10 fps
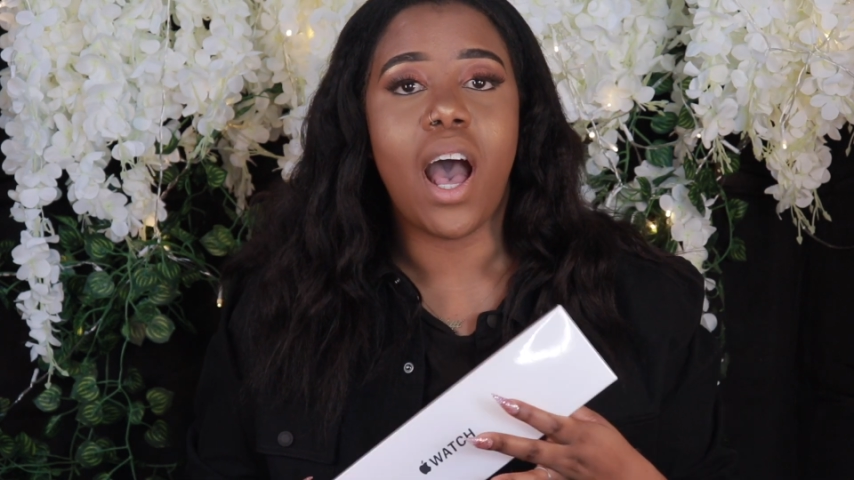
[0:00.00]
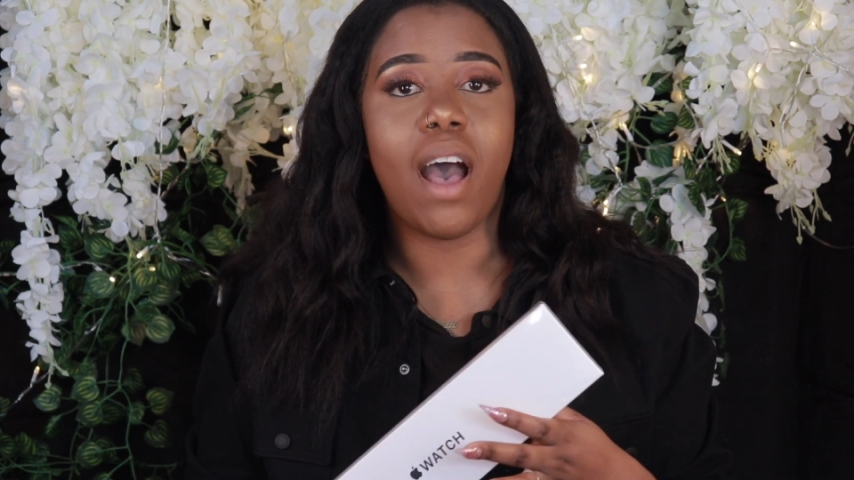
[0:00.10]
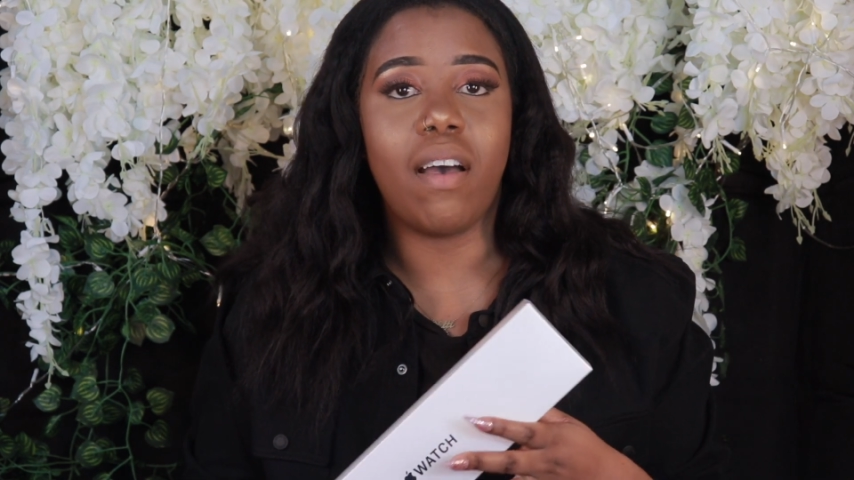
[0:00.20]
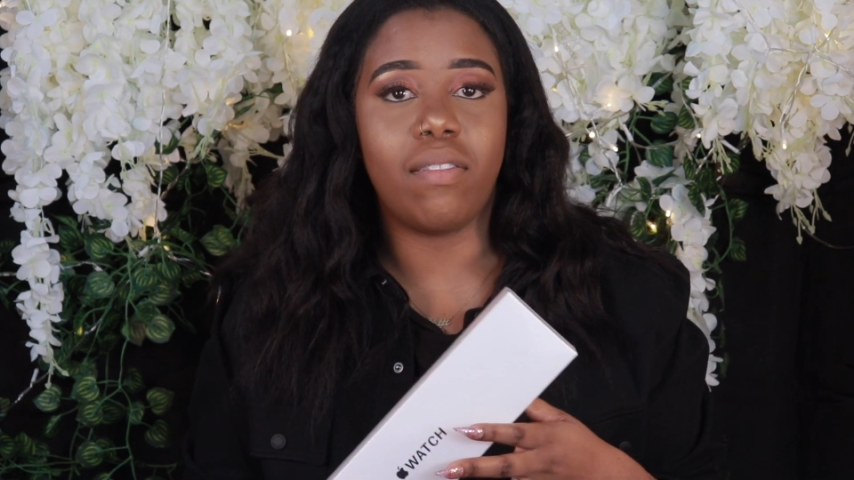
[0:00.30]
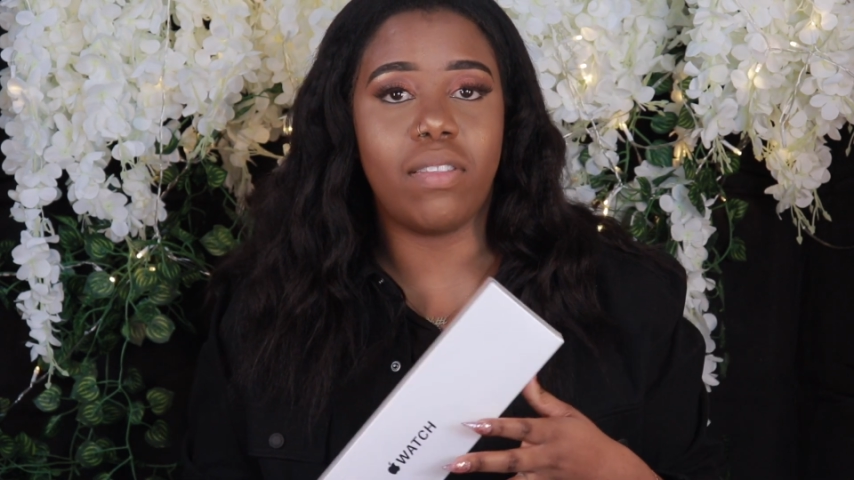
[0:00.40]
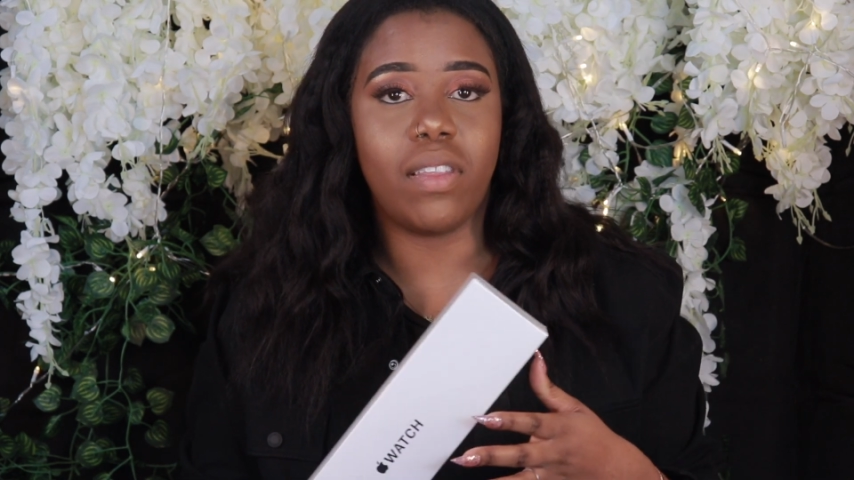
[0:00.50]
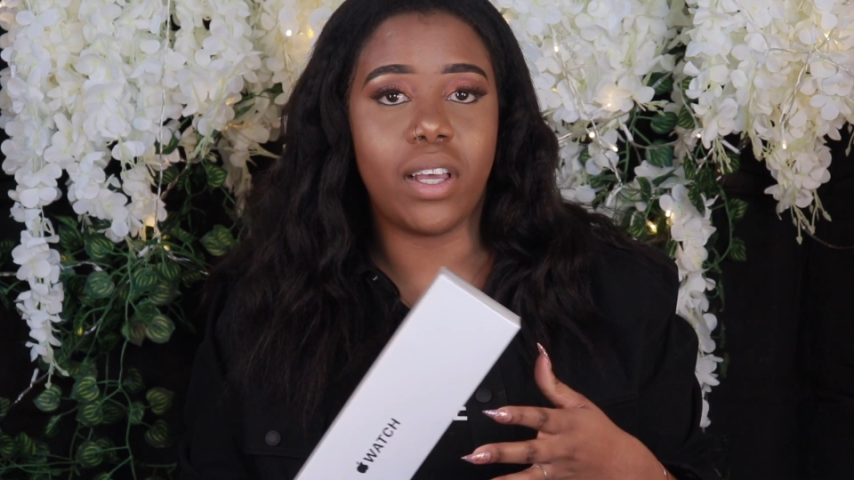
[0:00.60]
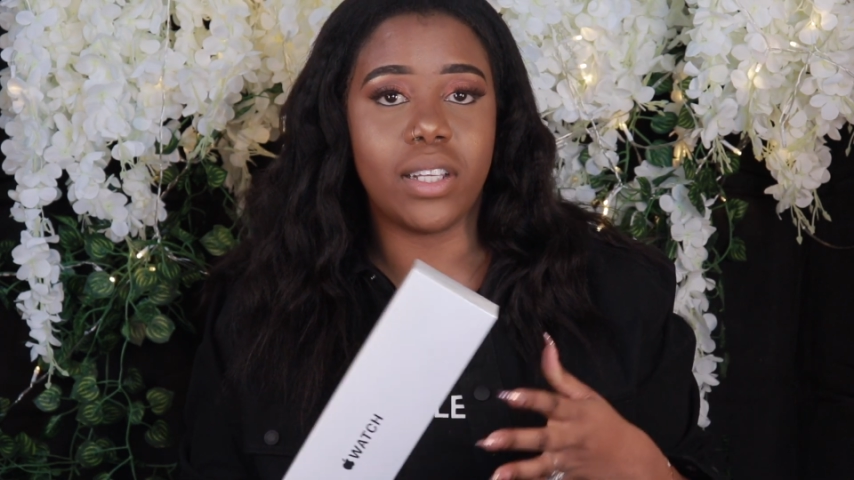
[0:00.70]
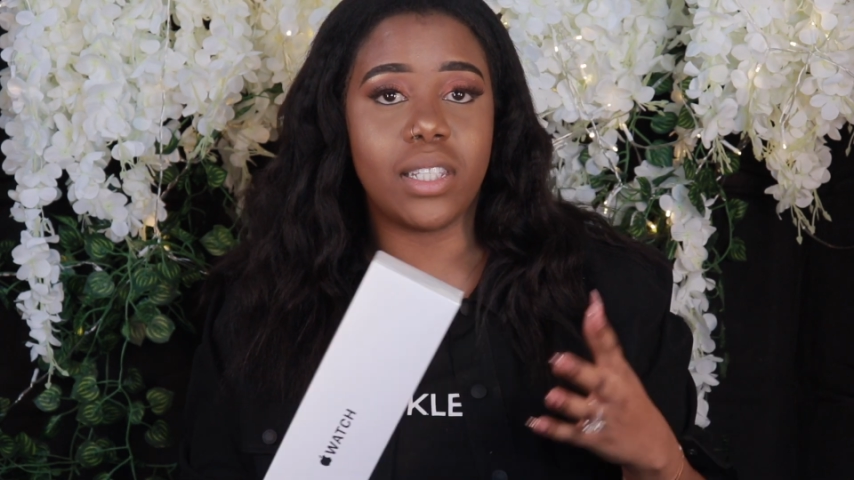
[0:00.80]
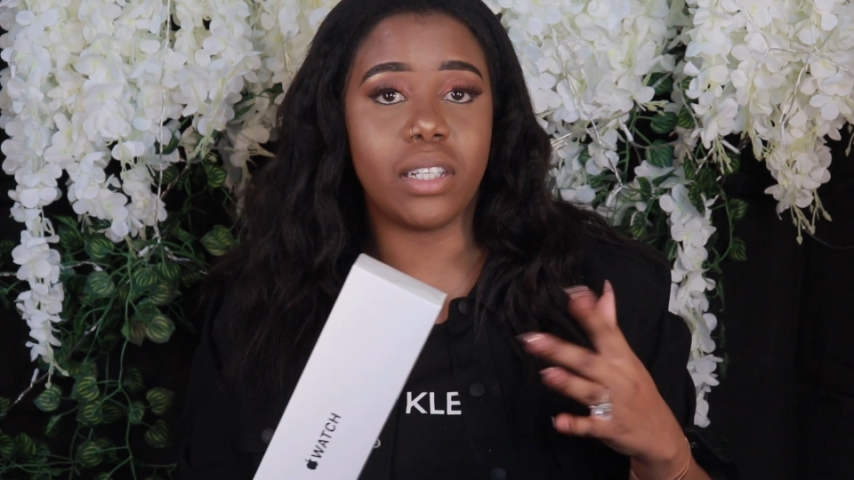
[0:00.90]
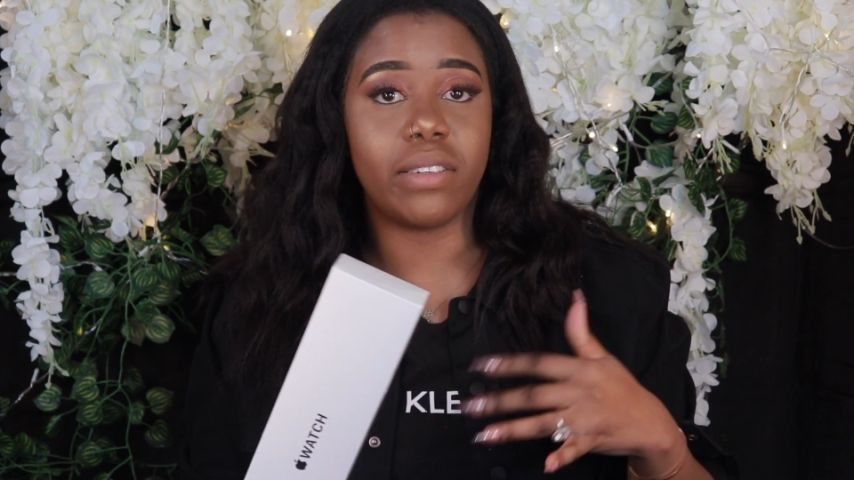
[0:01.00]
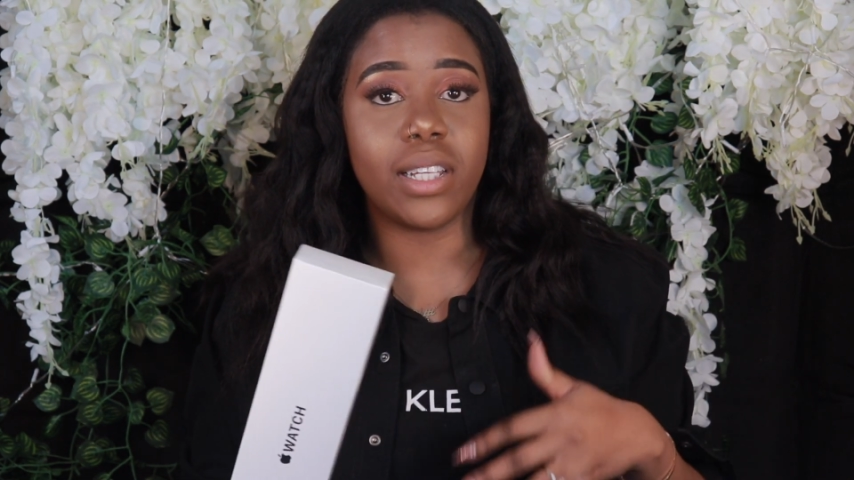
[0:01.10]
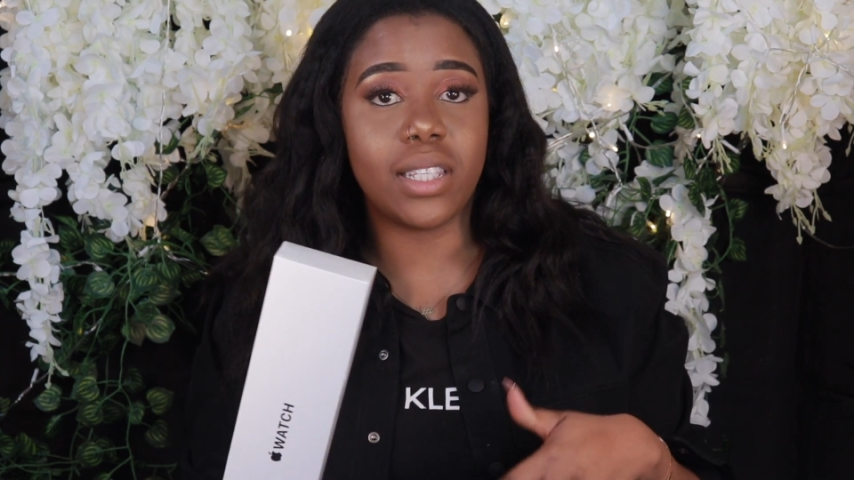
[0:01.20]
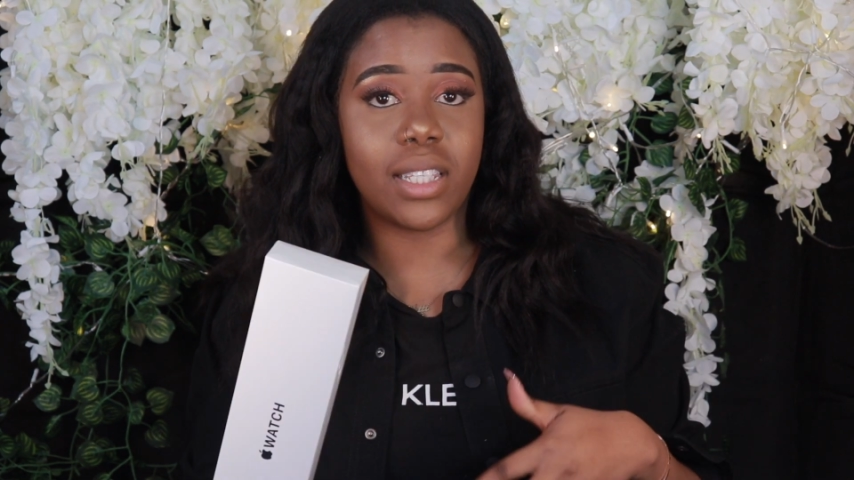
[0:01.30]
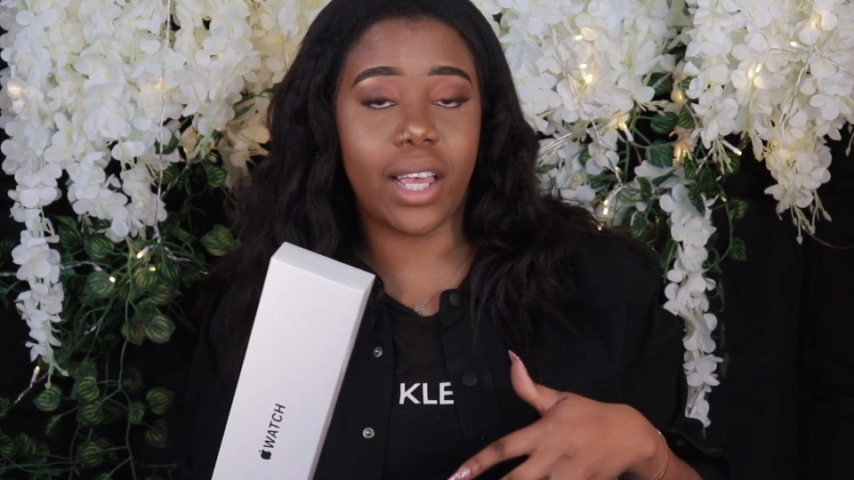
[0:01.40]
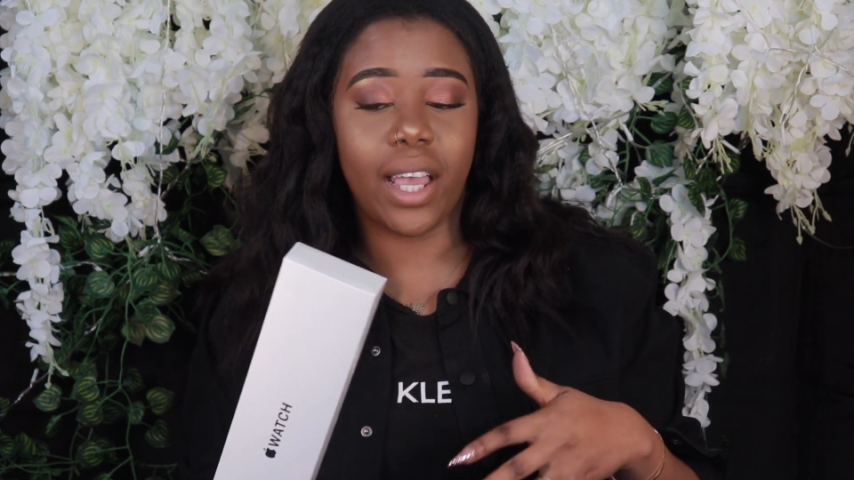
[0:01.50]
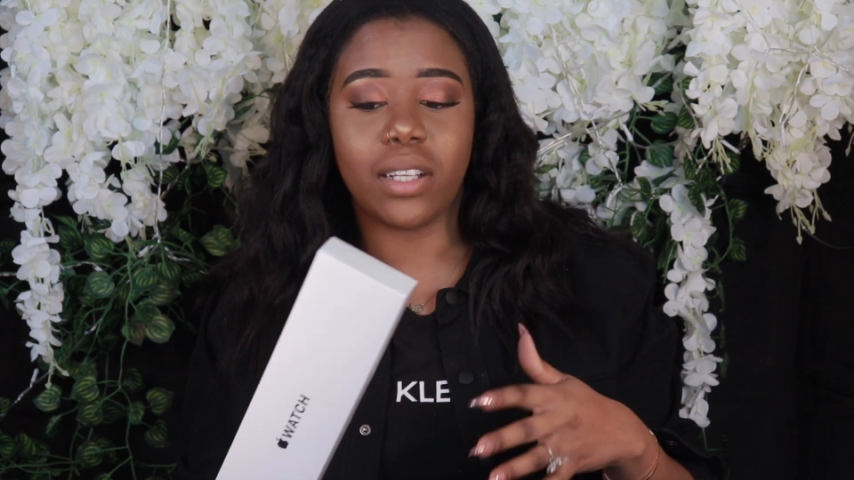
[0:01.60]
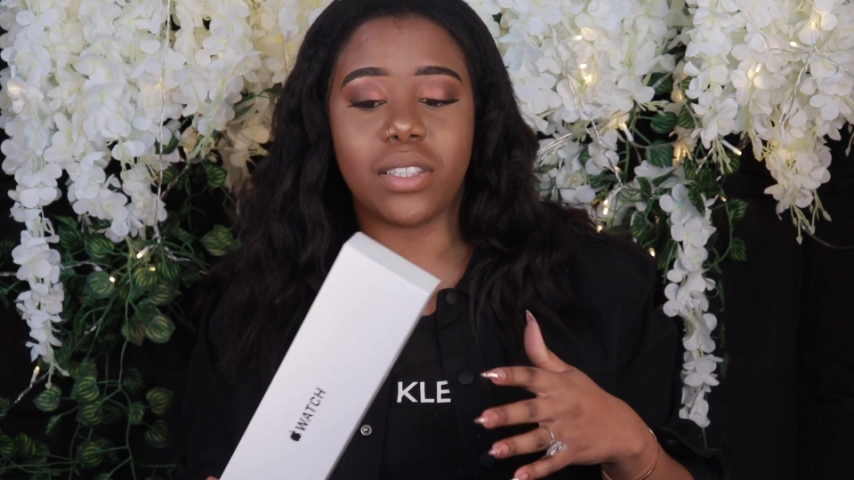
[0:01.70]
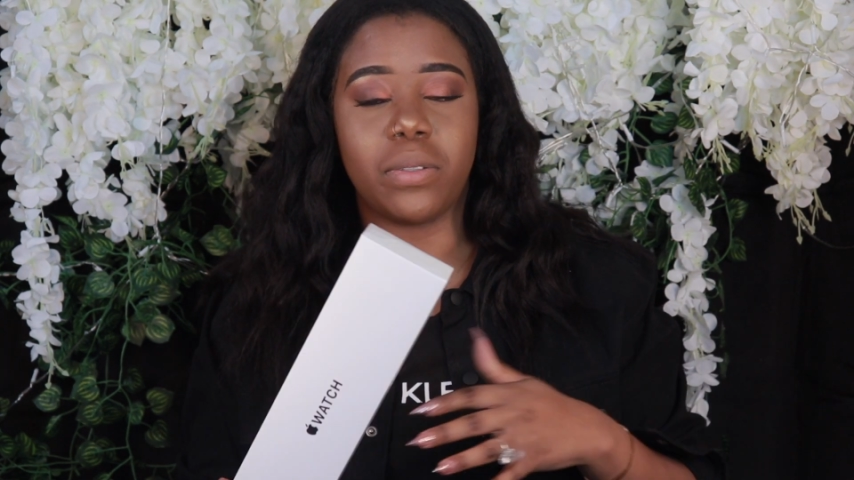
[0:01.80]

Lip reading: of the Series 6.